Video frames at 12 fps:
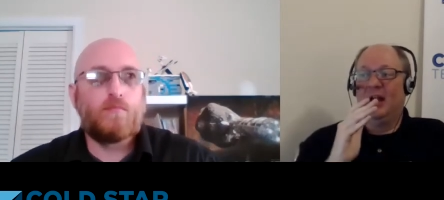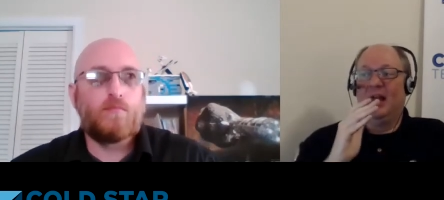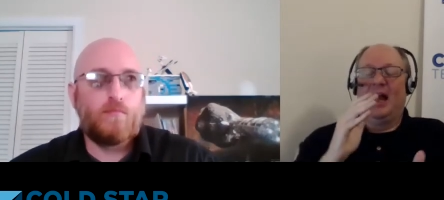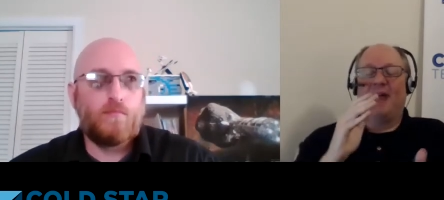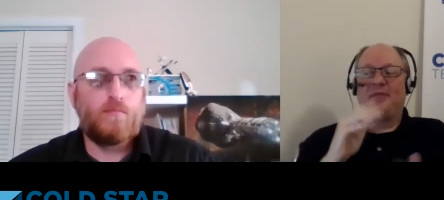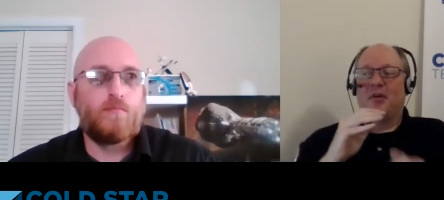
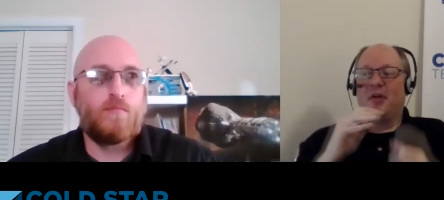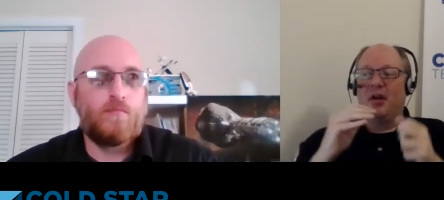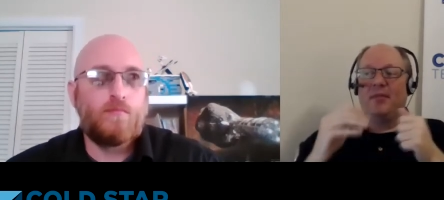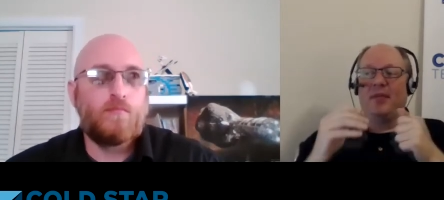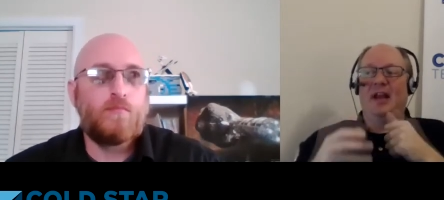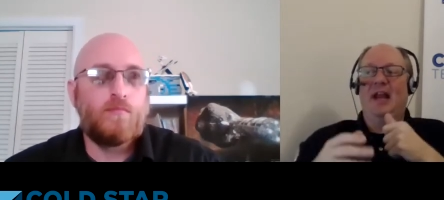Speaker 1: Have there
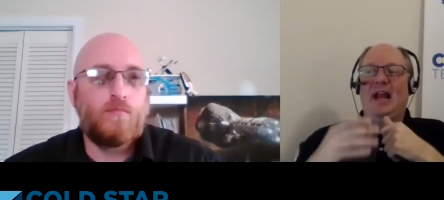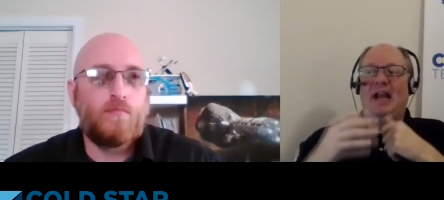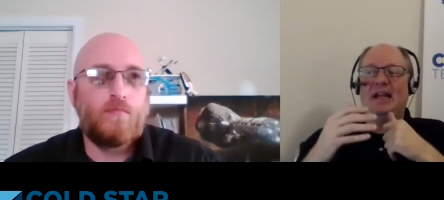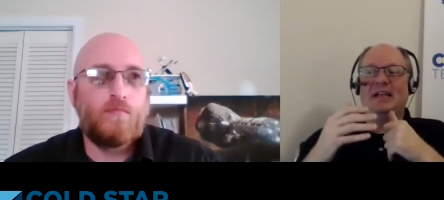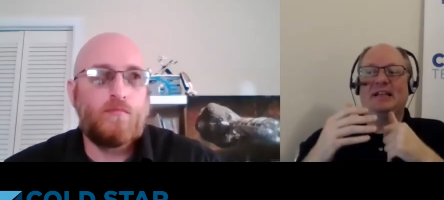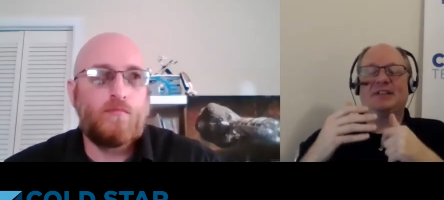been
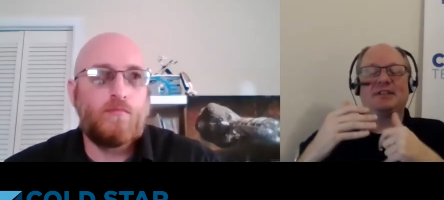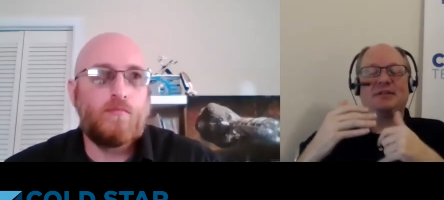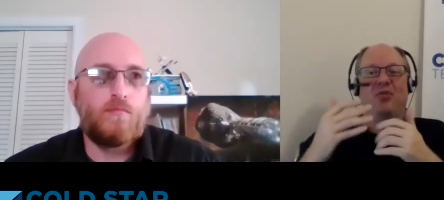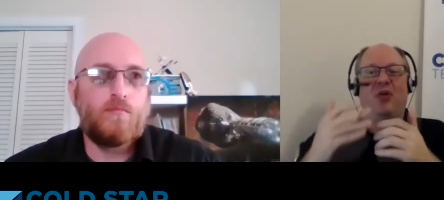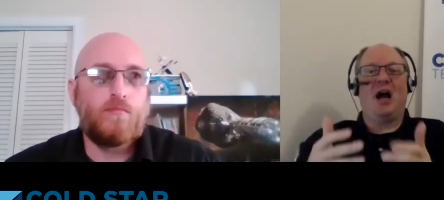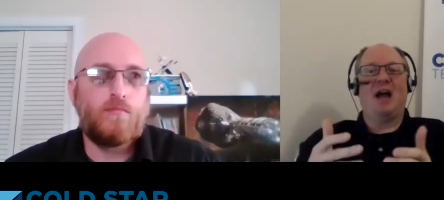any
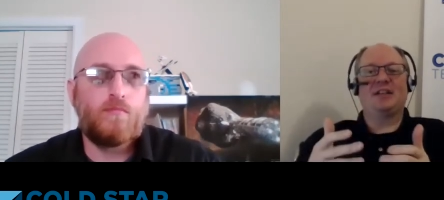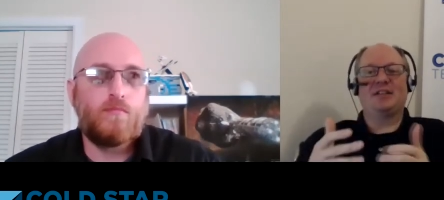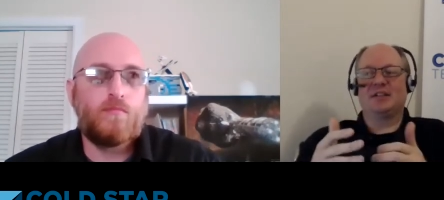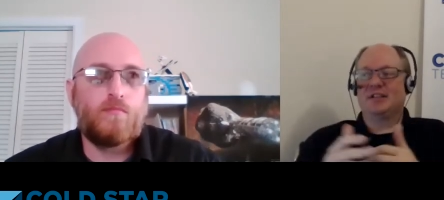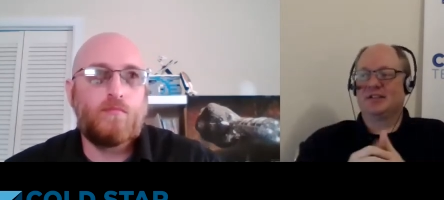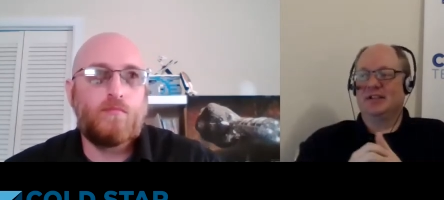
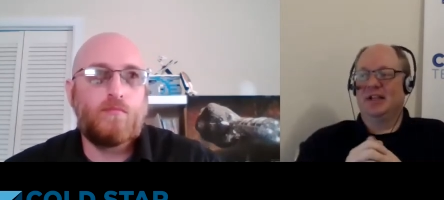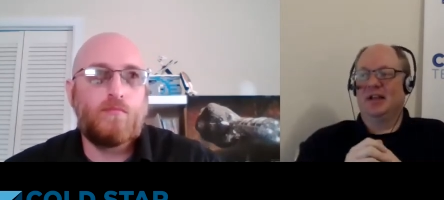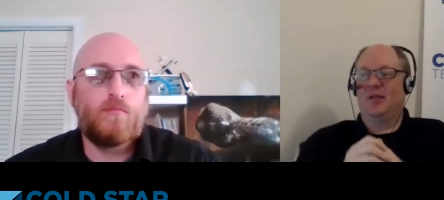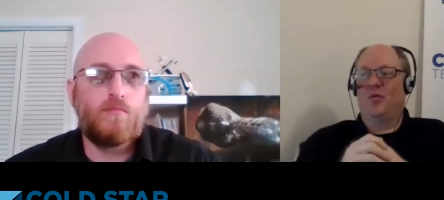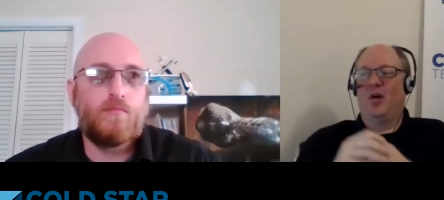surprises in what